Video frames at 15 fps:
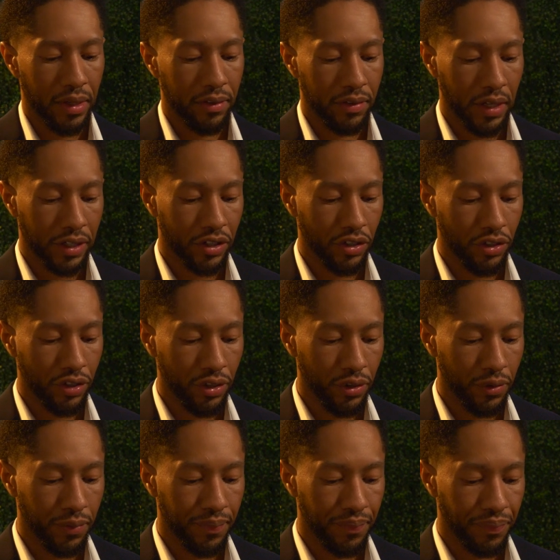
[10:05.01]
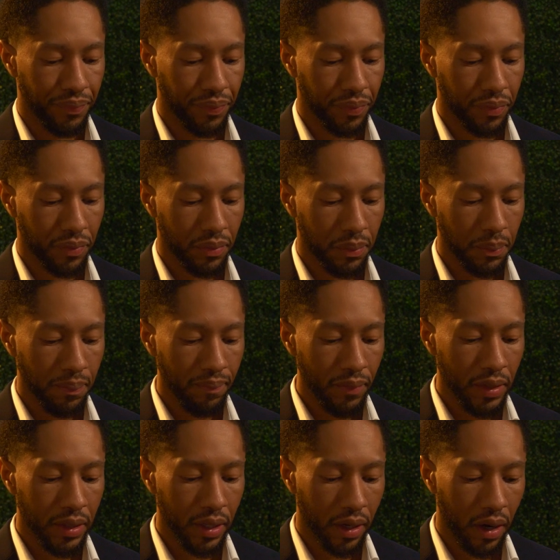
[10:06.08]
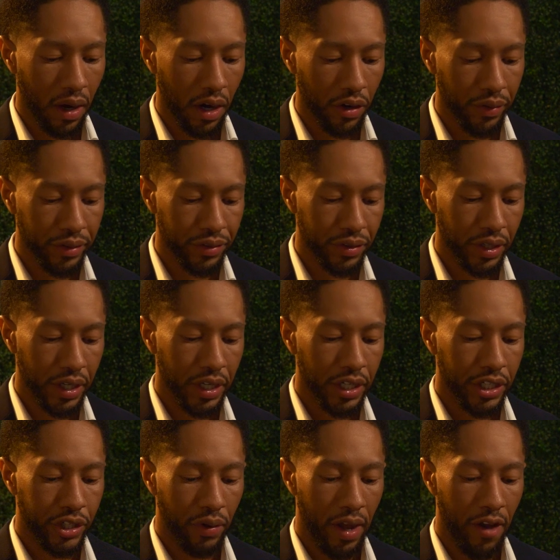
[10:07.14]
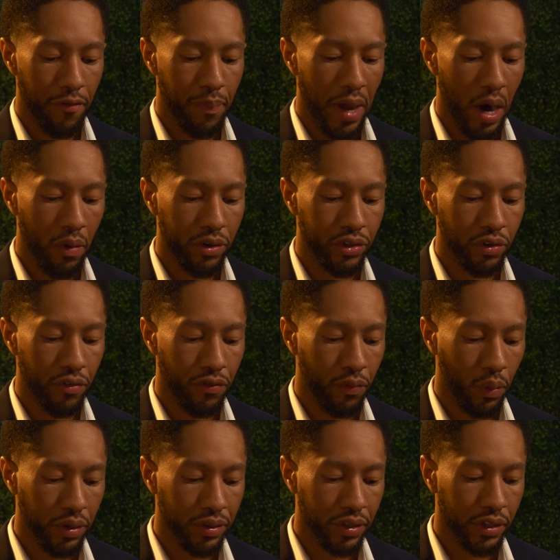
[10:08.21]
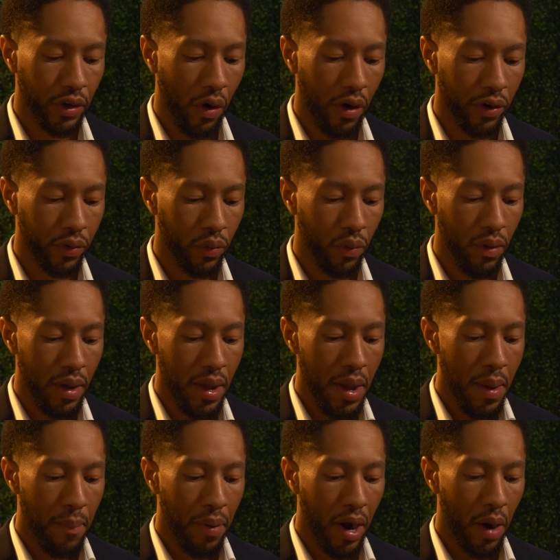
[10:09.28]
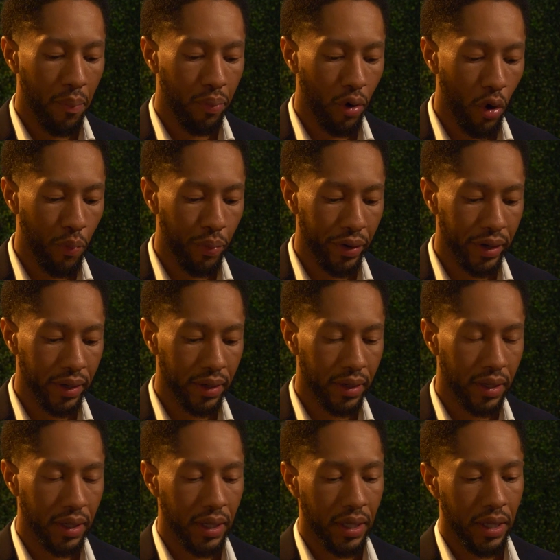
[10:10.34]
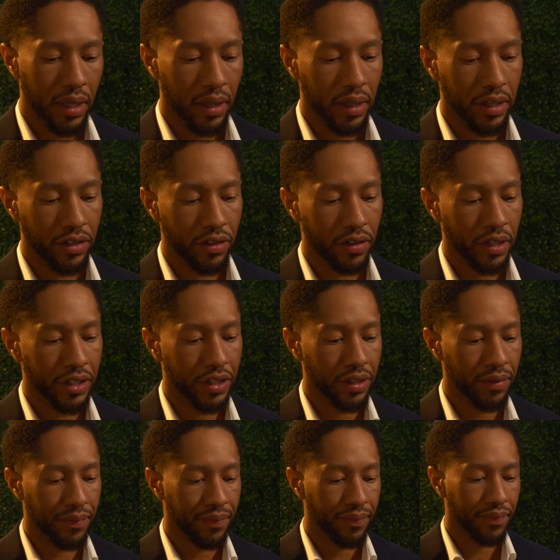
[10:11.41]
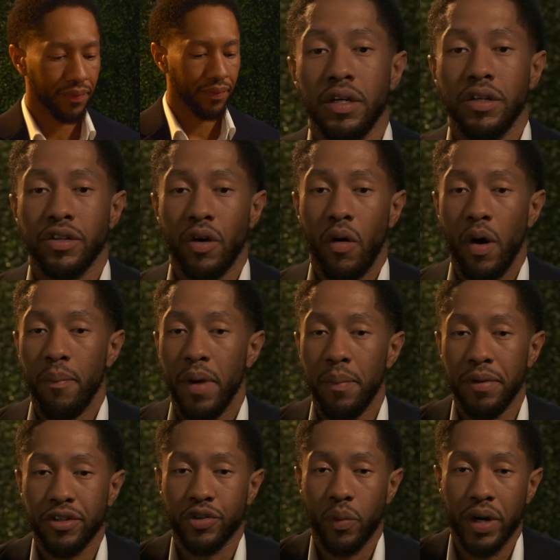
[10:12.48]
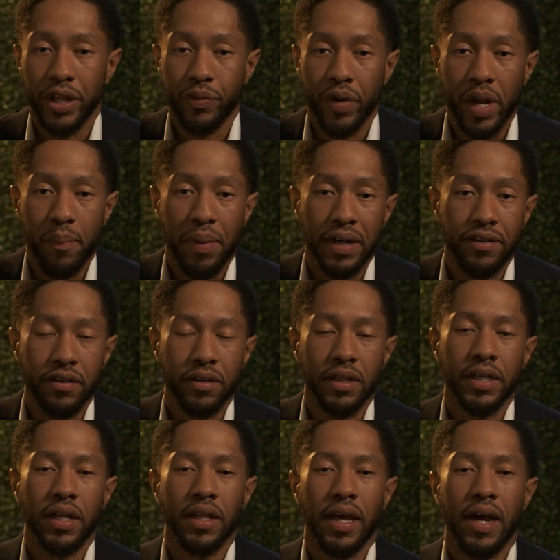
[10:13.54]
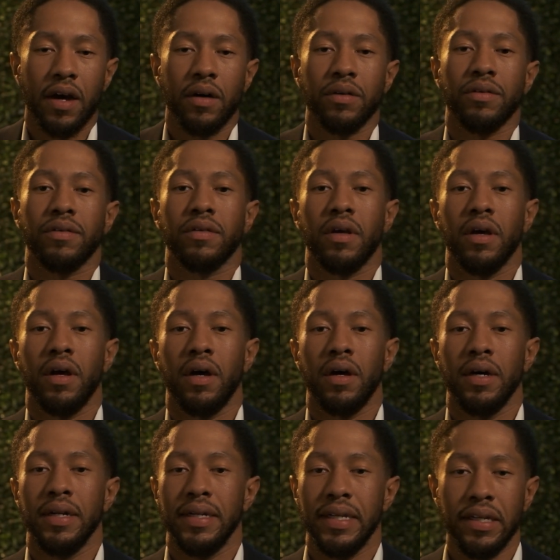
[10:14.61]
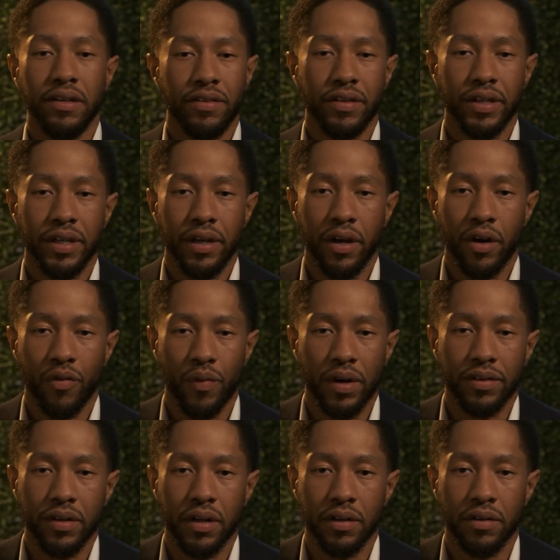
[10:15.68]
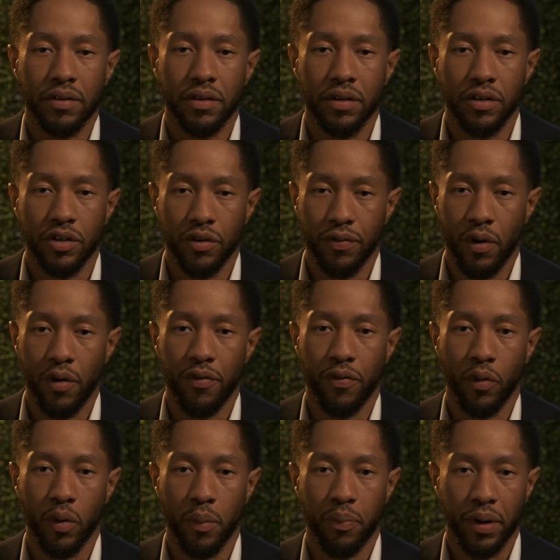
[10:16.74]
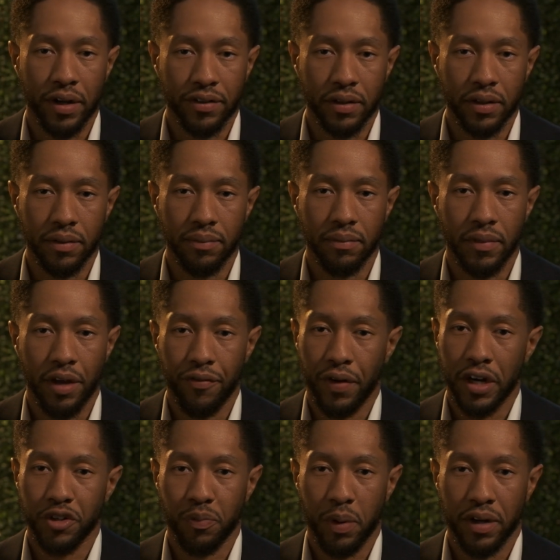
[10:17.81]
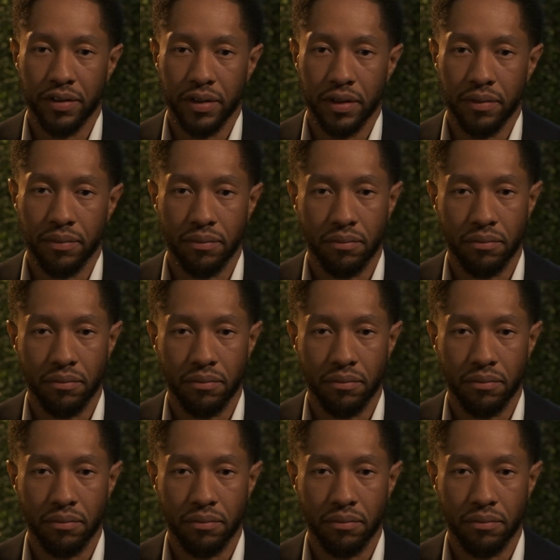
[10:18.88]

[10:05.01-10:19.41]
Section 2. The Congress shall have power to enforce this article by appropriate legislation. So Amendment 23 basically allows DC residents to vote for president and vice president.